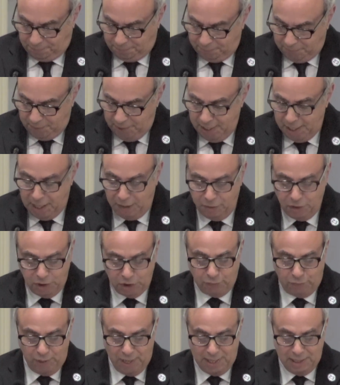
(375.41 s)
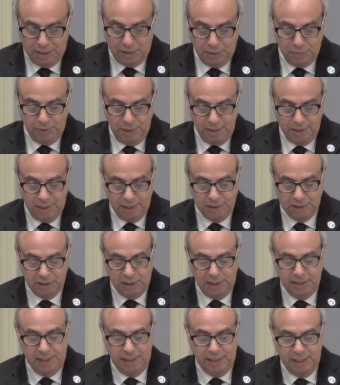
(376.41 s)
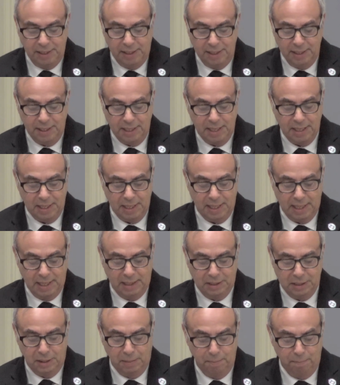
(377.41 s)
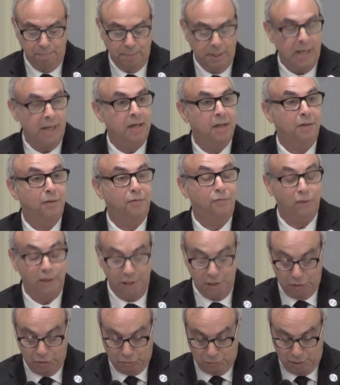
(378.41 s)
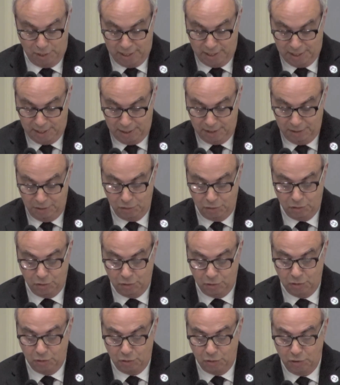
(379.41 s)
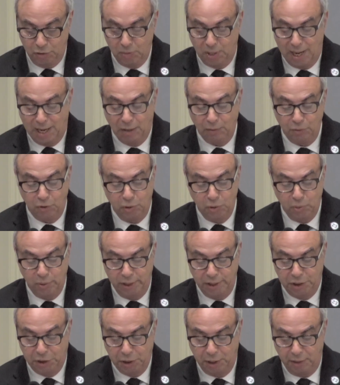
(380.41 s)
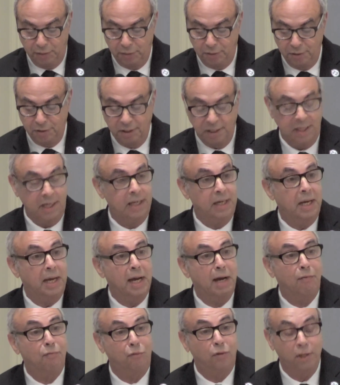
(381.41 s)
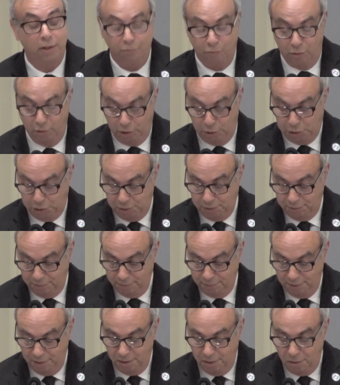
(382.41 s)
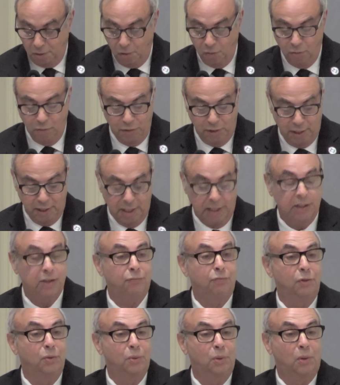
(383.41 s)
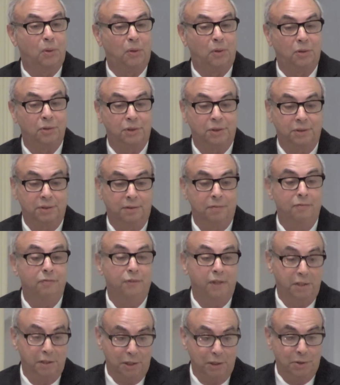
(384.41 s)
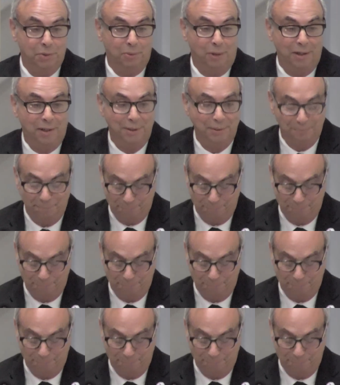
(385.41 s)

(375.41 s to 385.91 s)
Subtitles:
The others followed his lead and competitively tried to outdo each other in every version over the next few holes. Vintage Ryne.